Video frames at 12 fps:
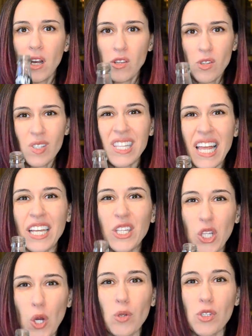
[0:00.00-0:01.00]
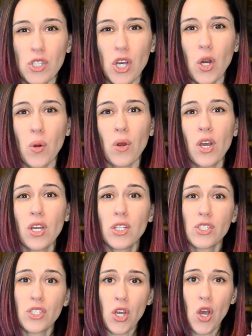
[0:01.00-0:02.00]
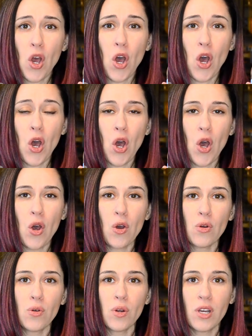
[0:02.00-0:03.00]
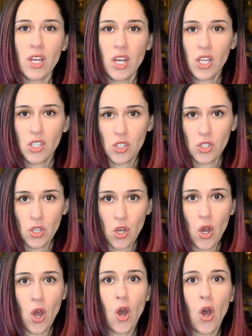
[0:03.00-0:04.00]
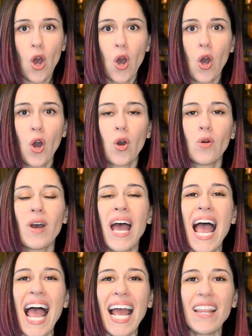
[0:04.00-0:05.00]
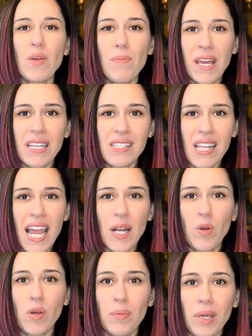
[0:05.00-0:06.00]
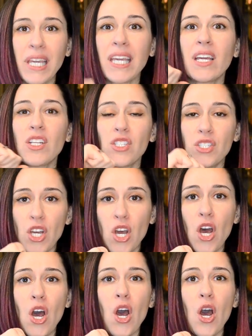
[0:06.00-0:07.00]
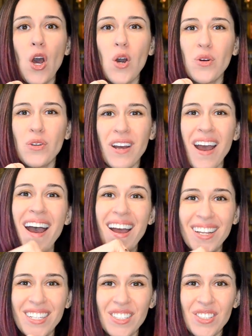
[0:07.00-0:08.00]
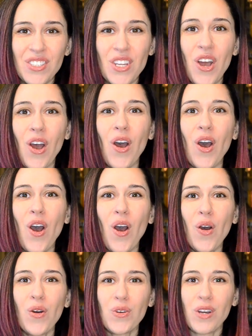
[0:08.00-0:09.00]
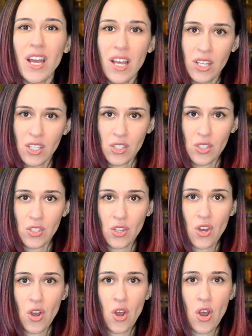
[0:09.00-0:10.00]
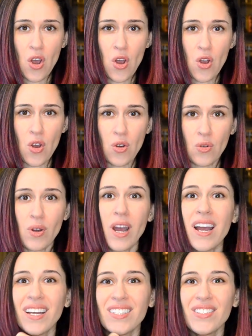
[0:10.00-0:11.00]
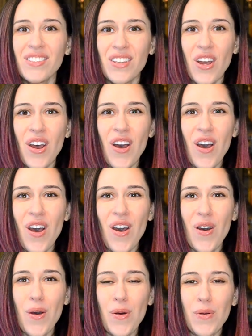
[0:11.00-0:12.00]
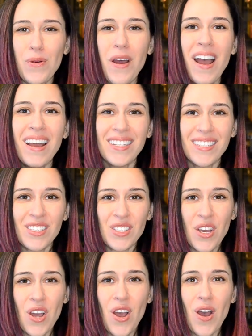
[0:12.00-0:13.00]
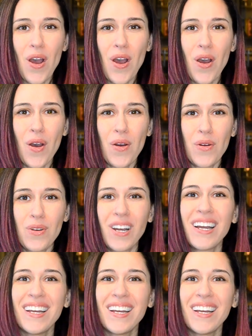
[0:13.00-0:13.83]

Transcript: This is like low so, do, so, and the bass line will be do, do, so, do, do,